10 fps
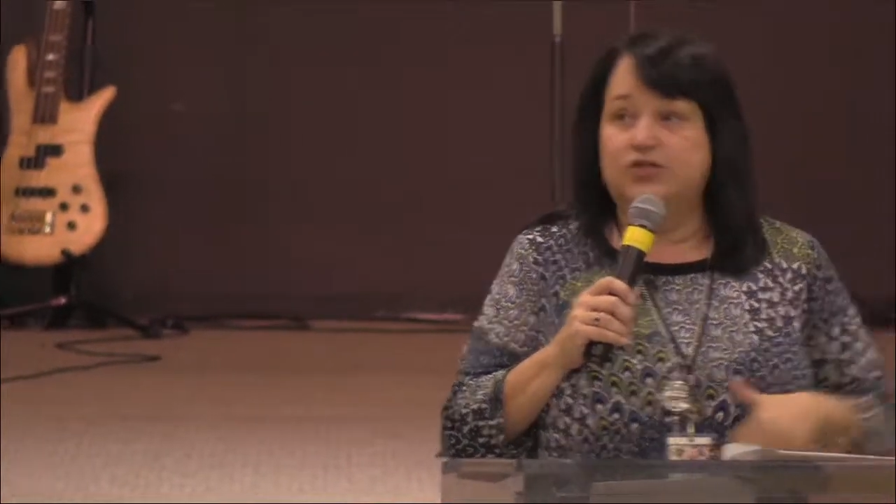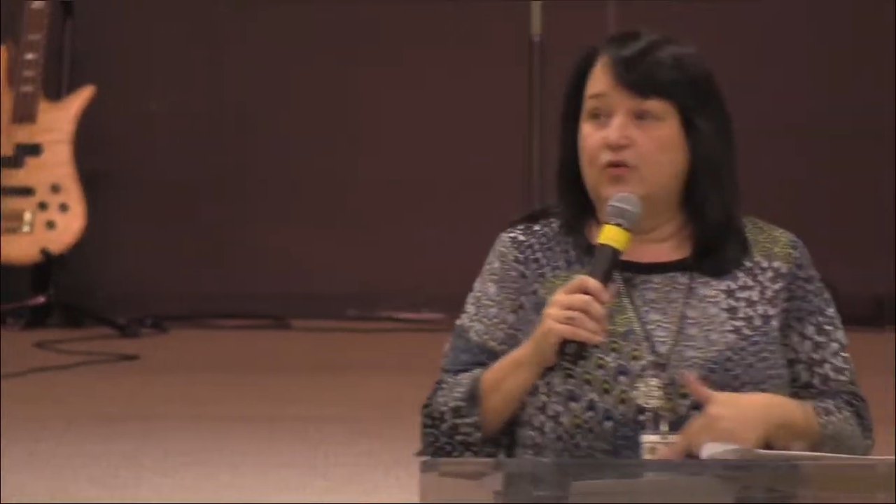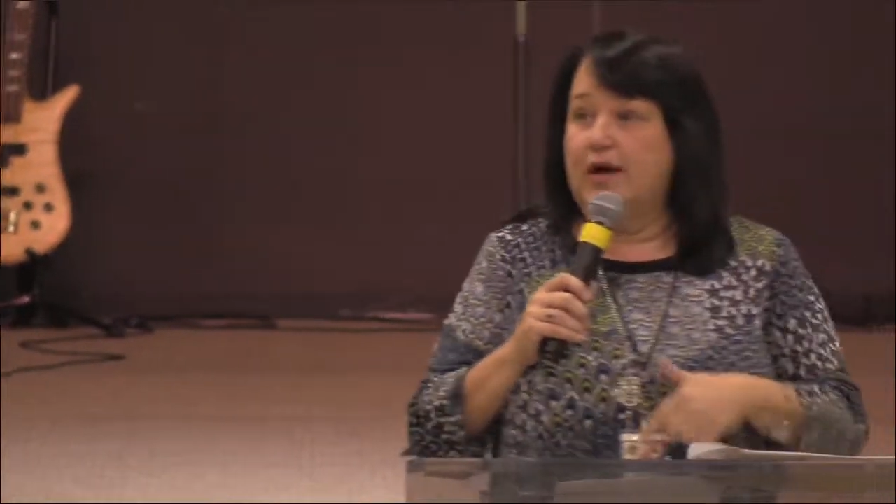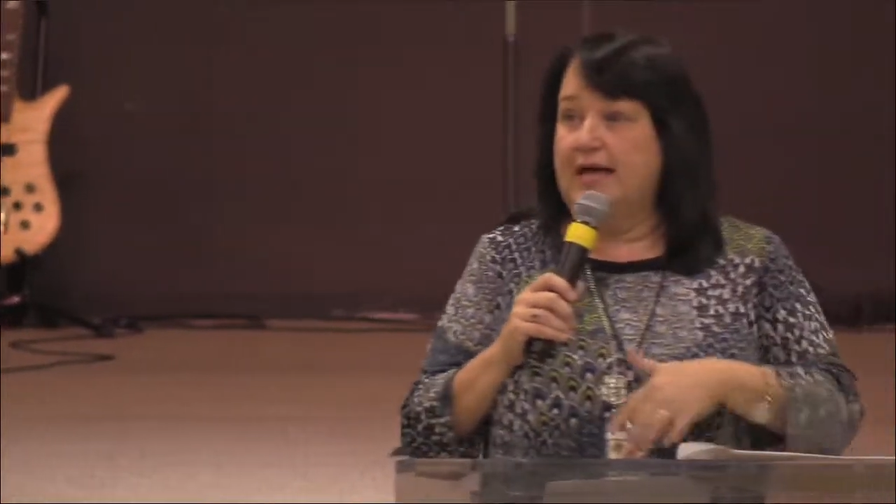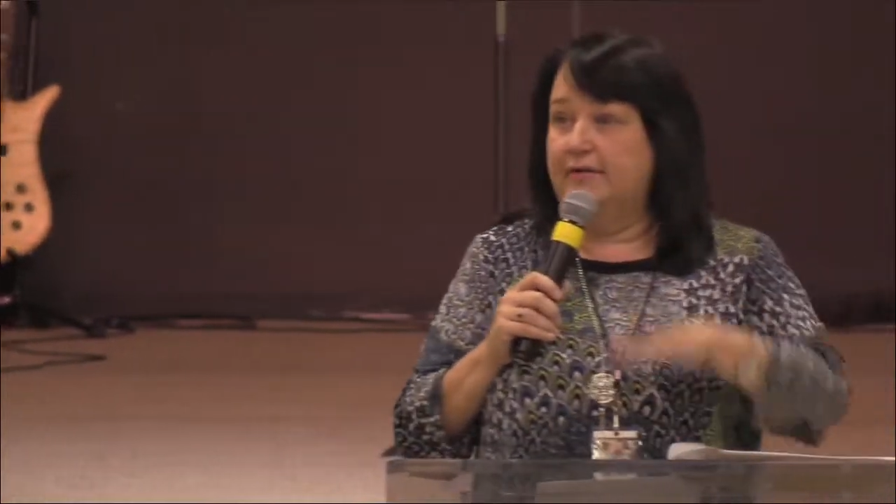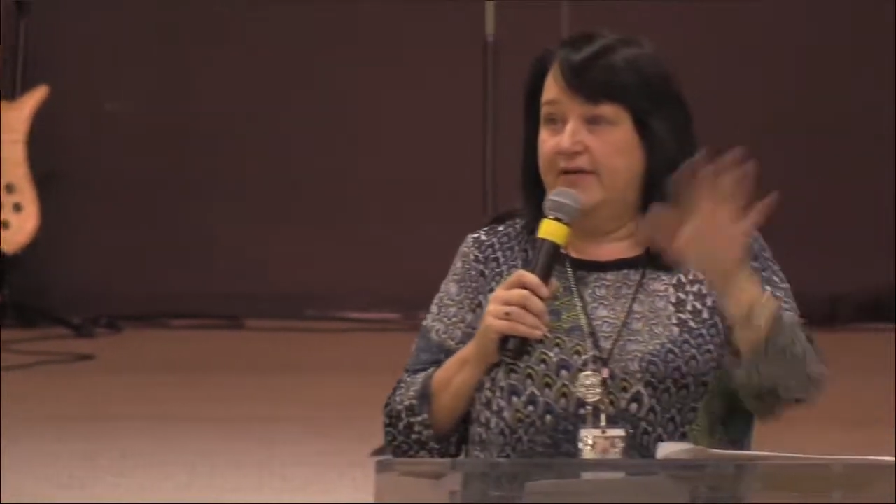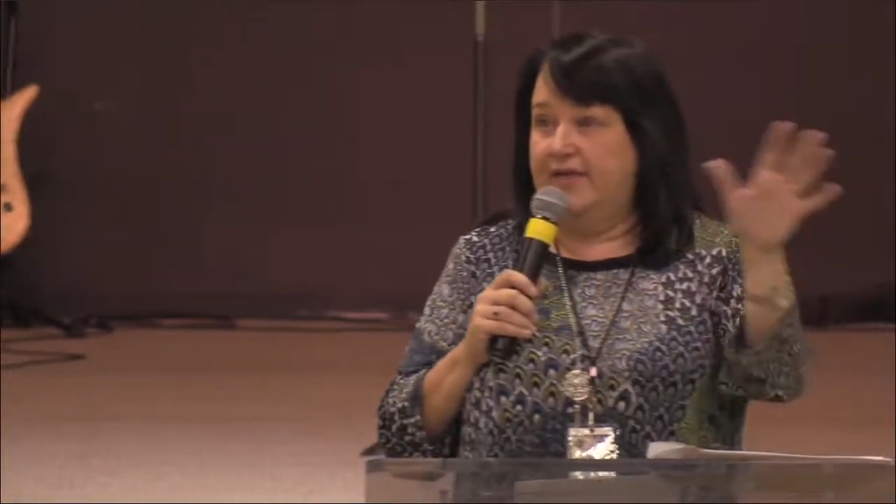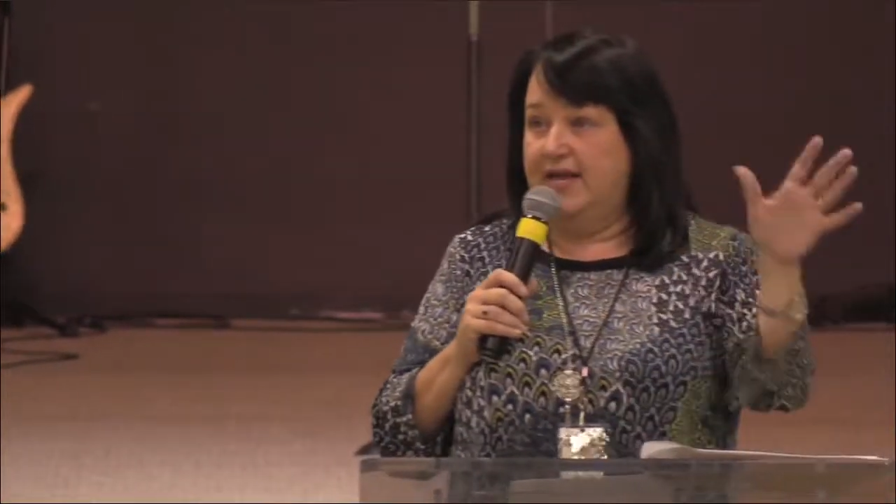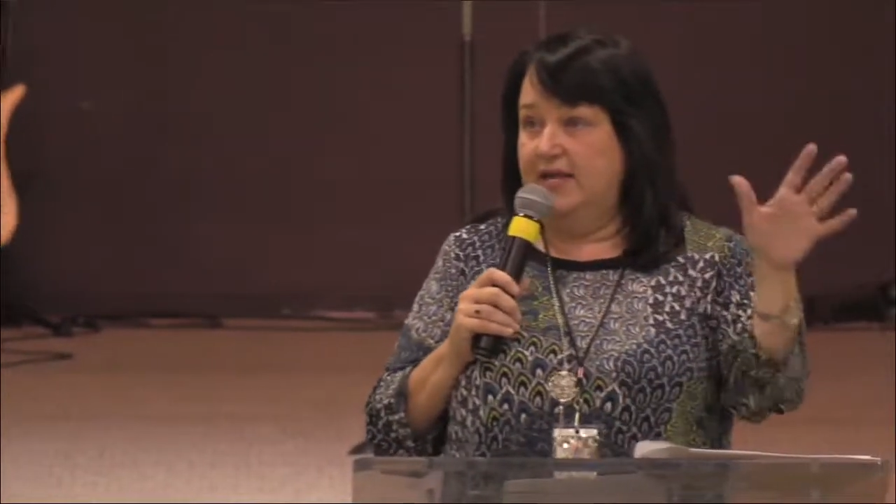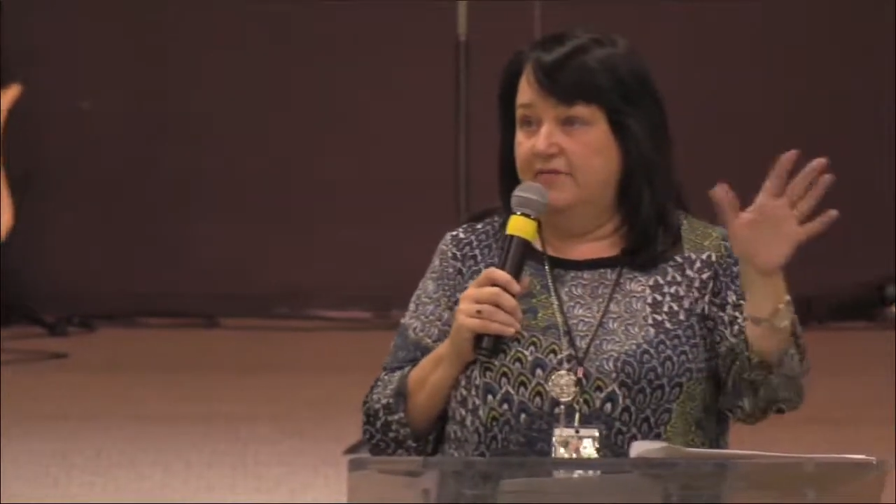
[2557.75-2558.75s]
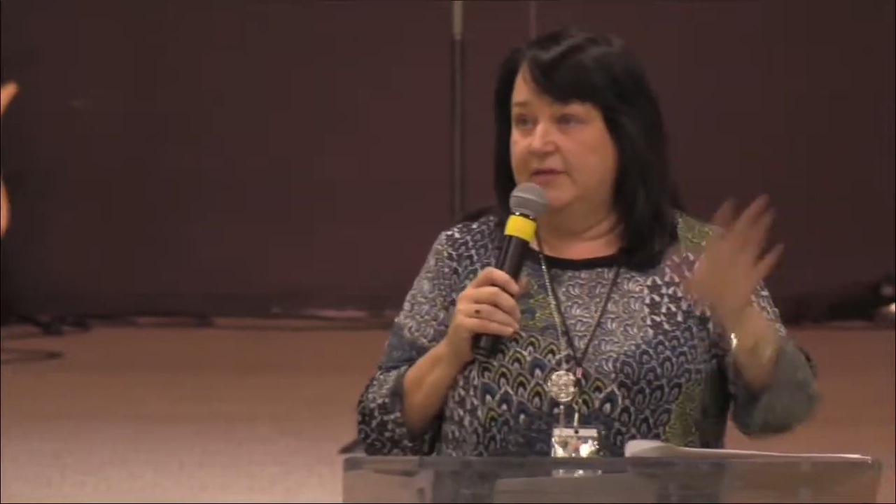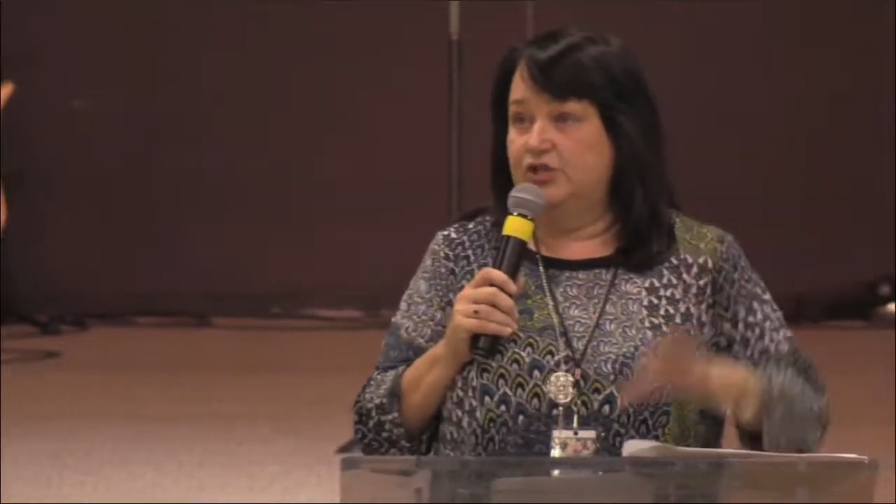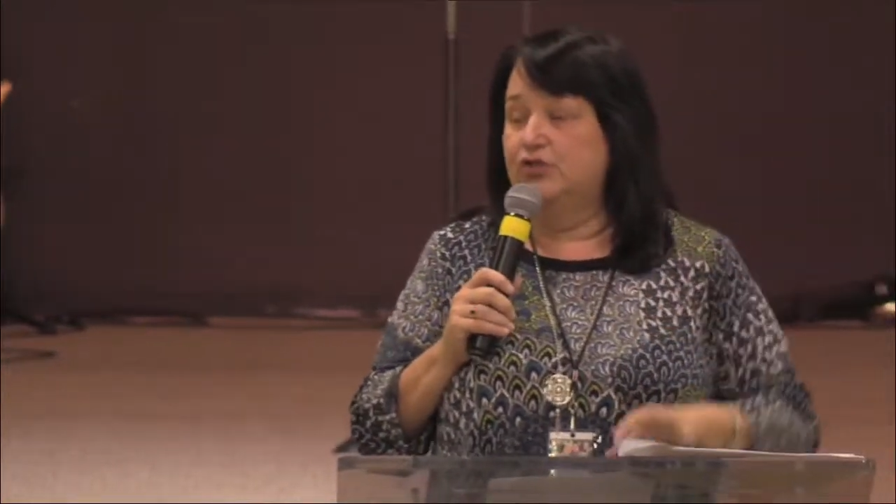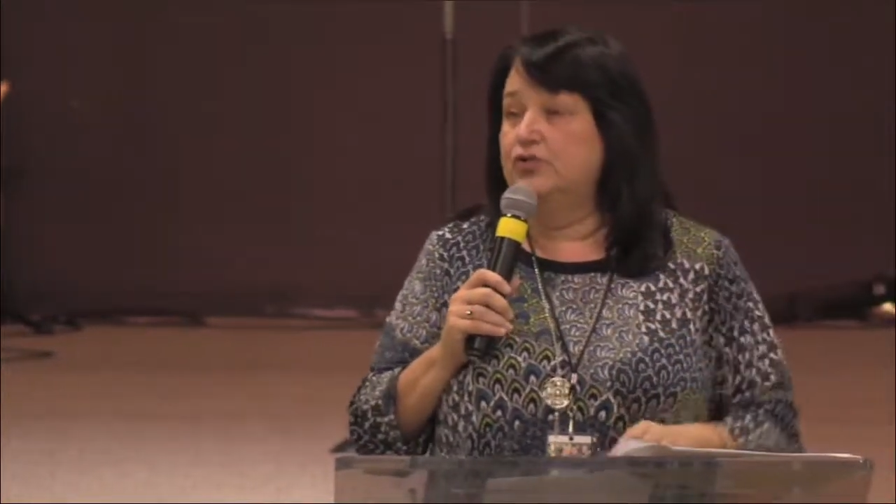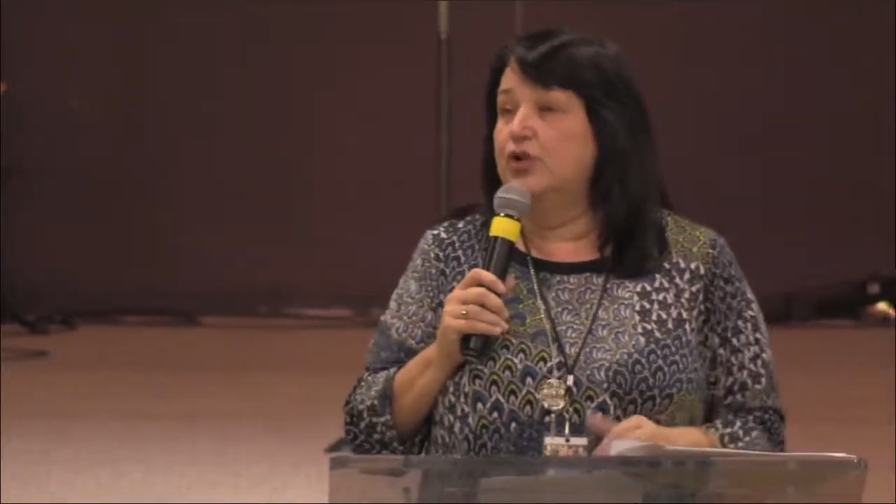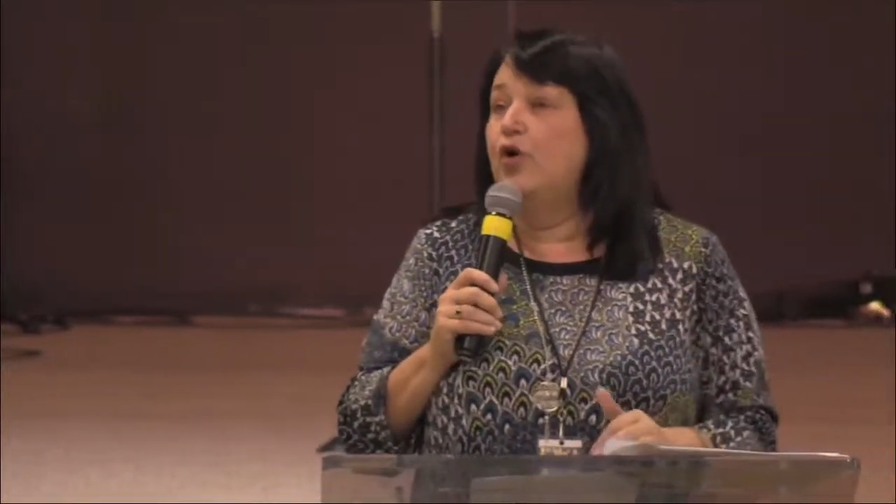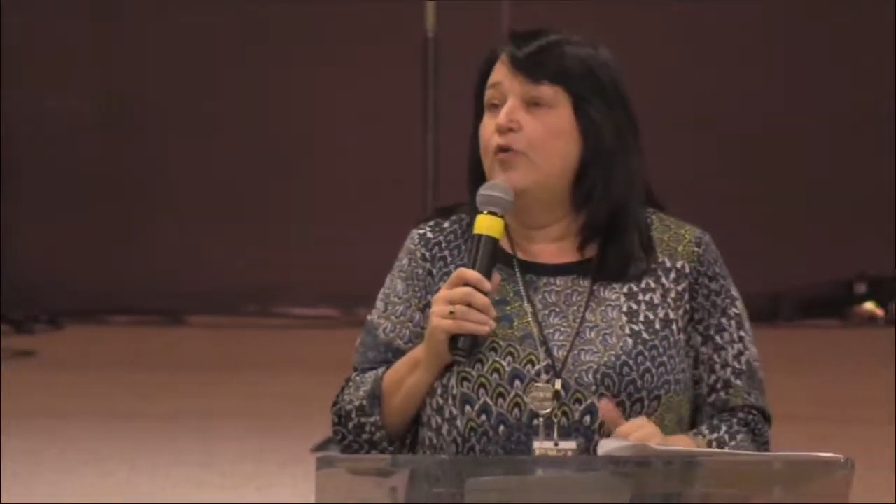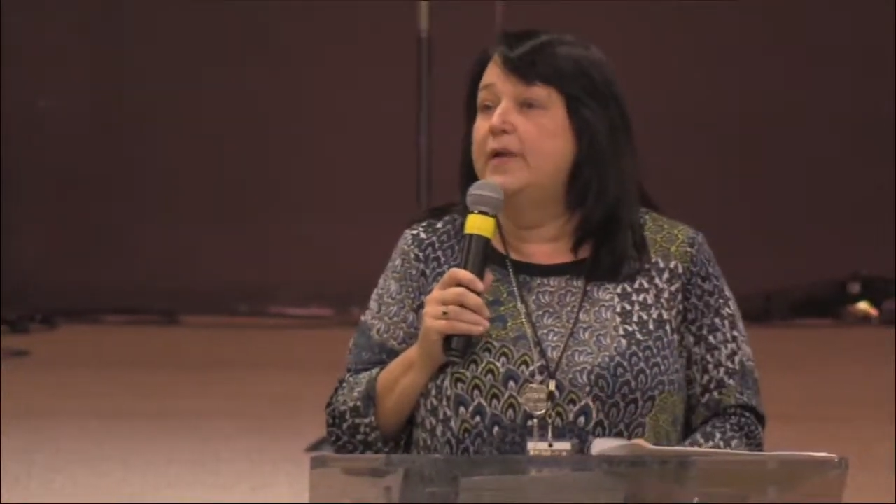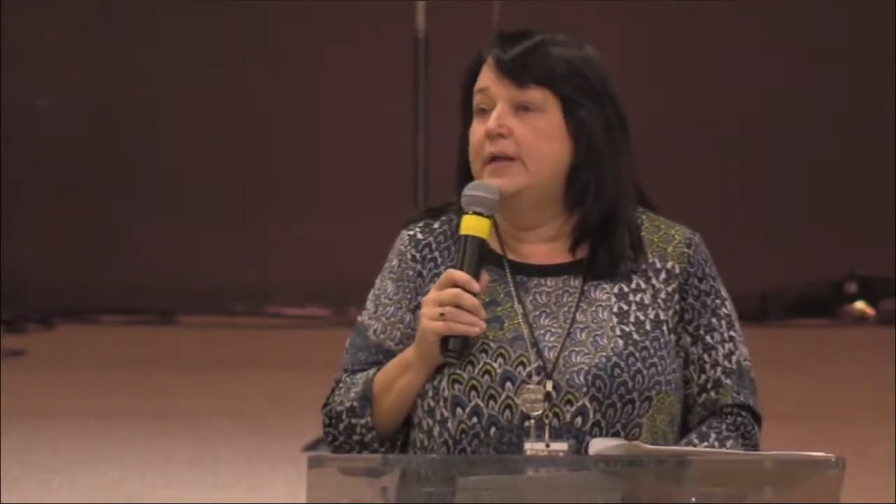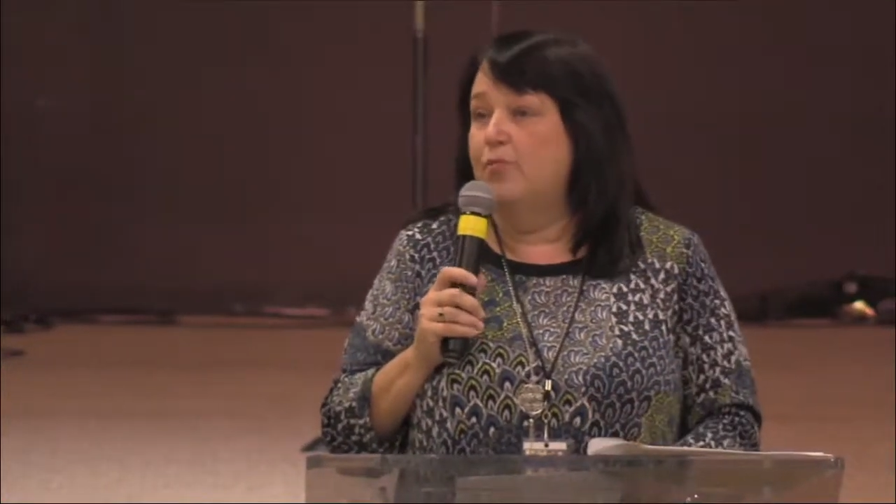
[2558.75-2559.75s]
so I don't have any of my children at
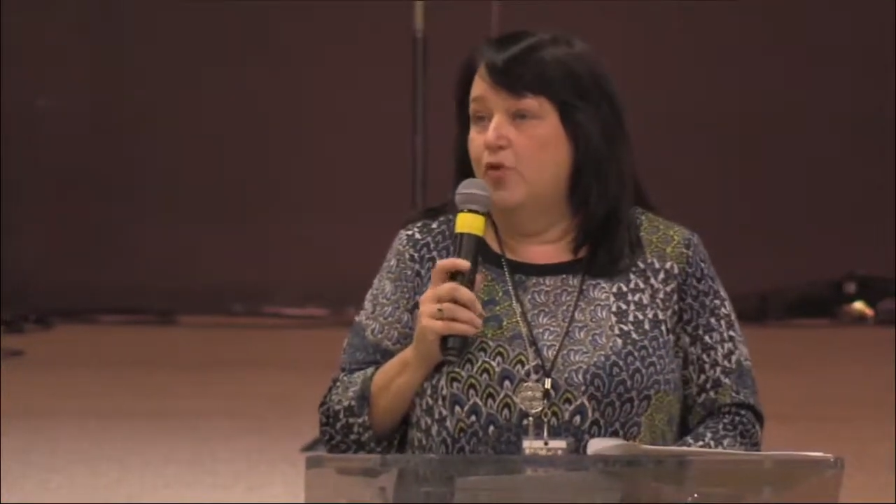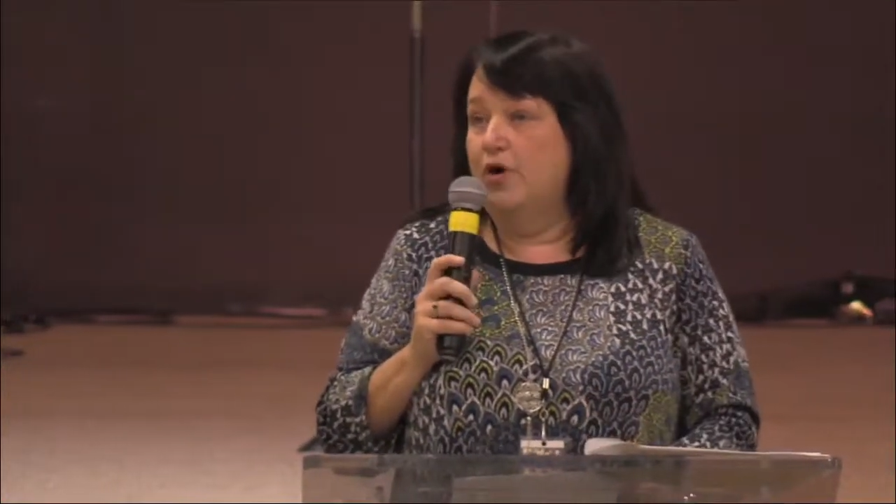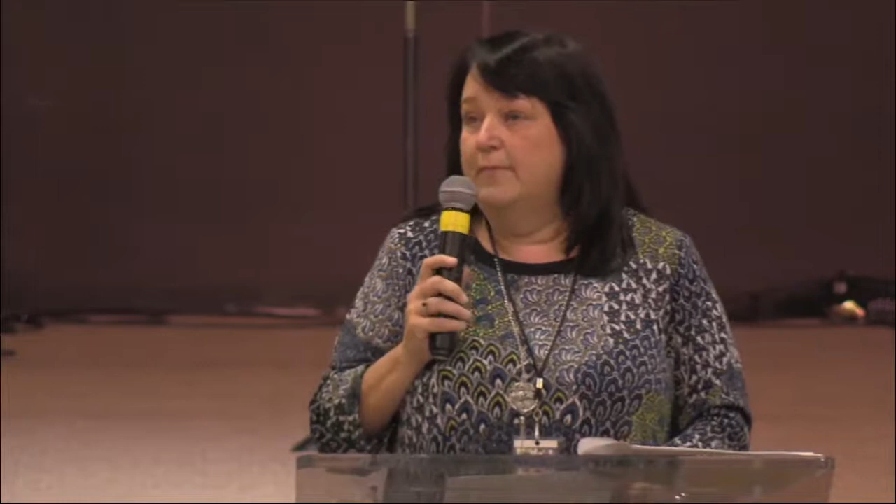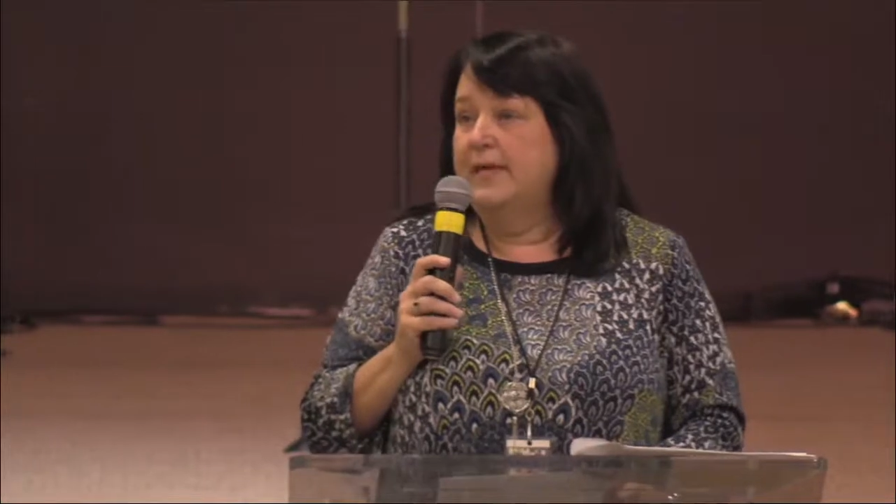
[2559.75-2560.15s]
home anymore.